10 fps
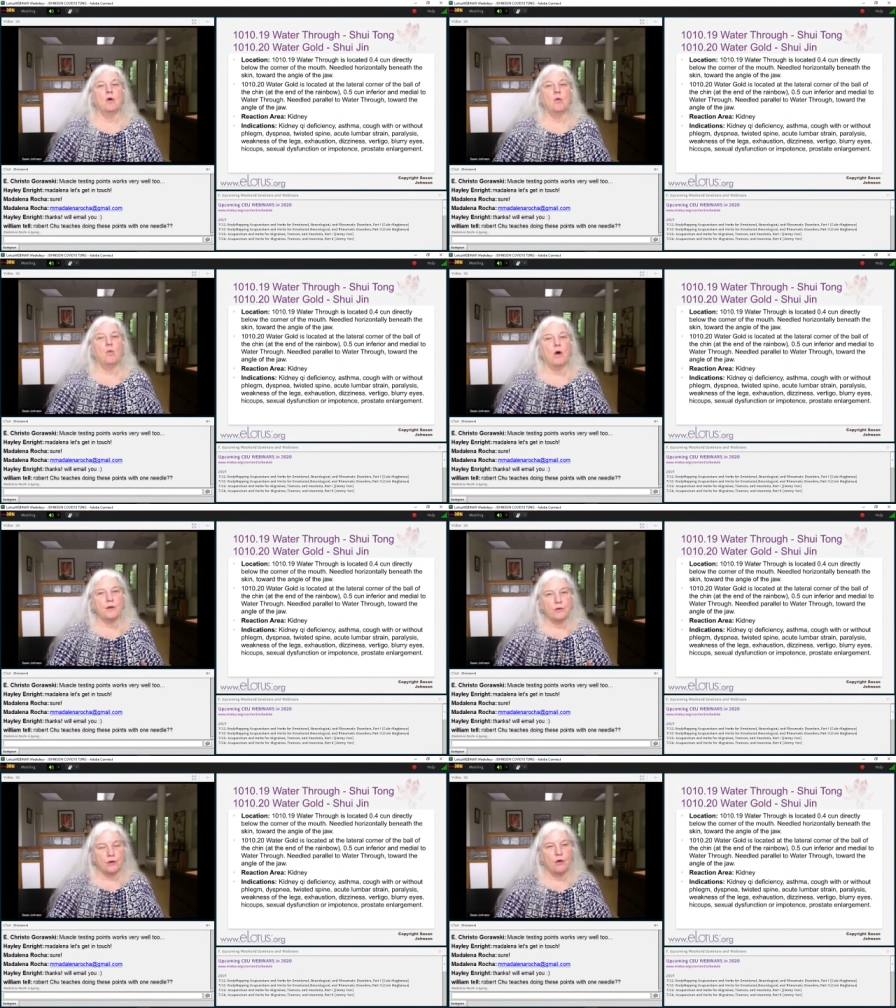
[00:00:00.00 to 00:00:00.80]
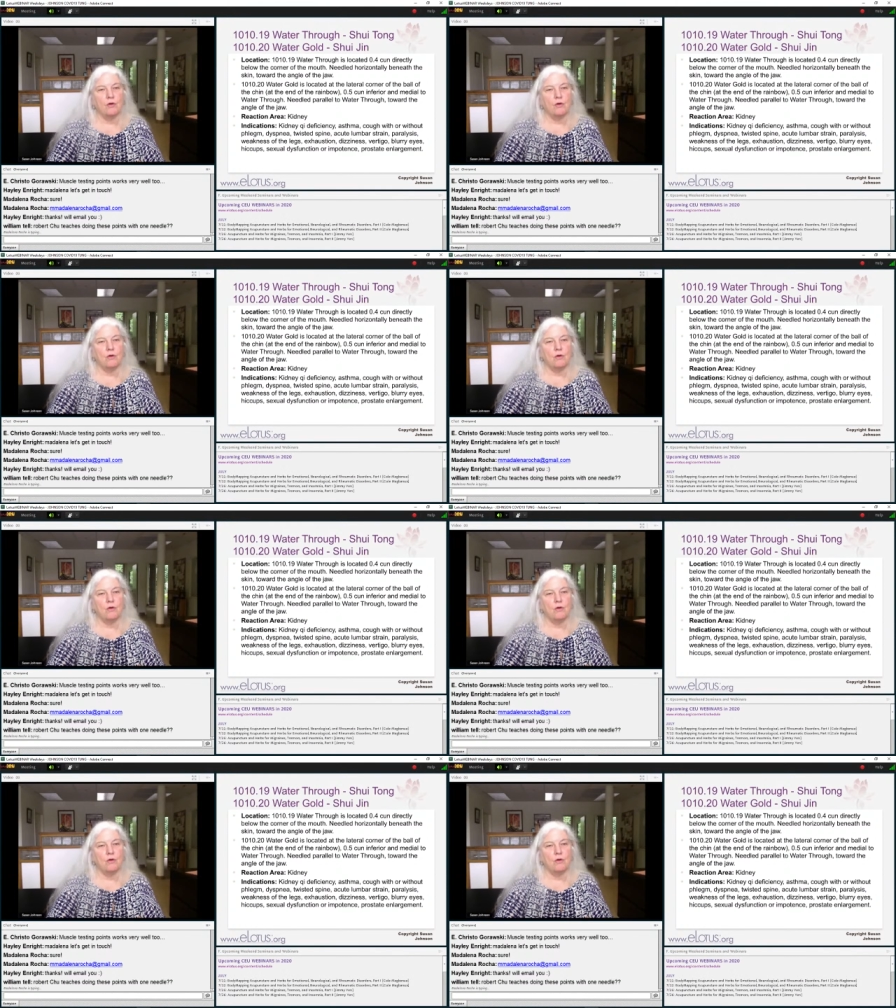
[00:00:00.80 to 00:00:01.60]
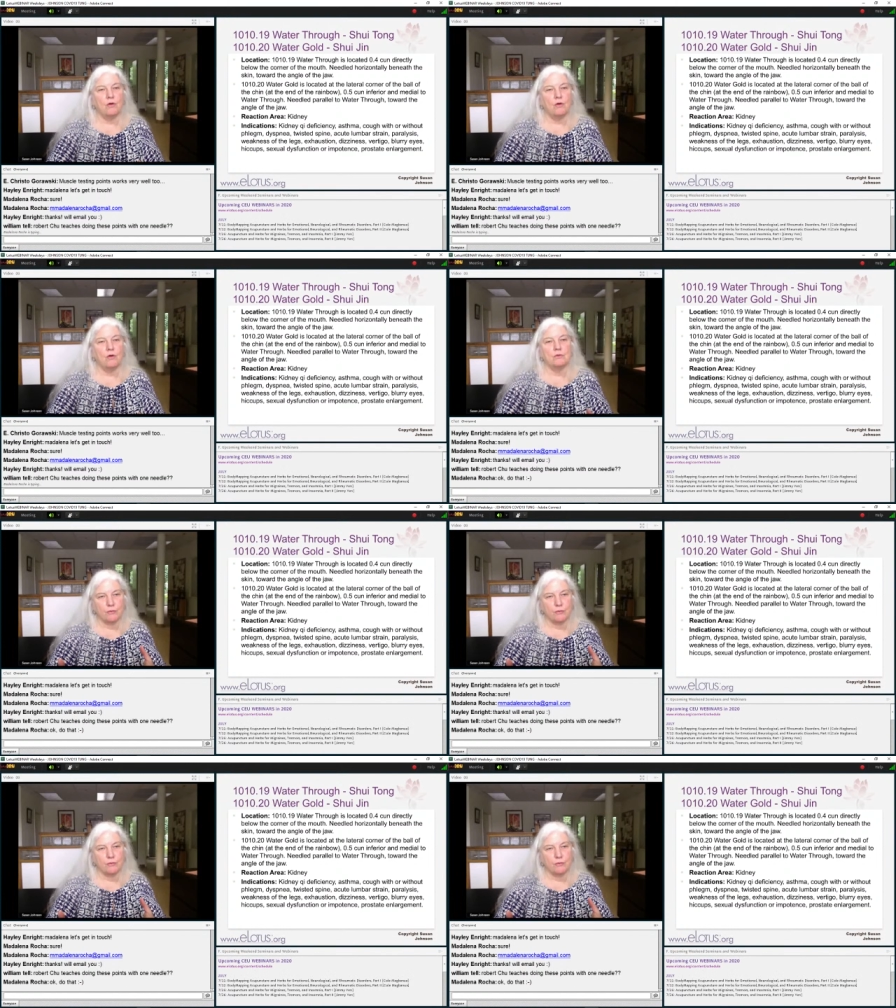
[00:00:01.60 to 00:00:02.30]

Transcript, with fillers: Water gold, water through.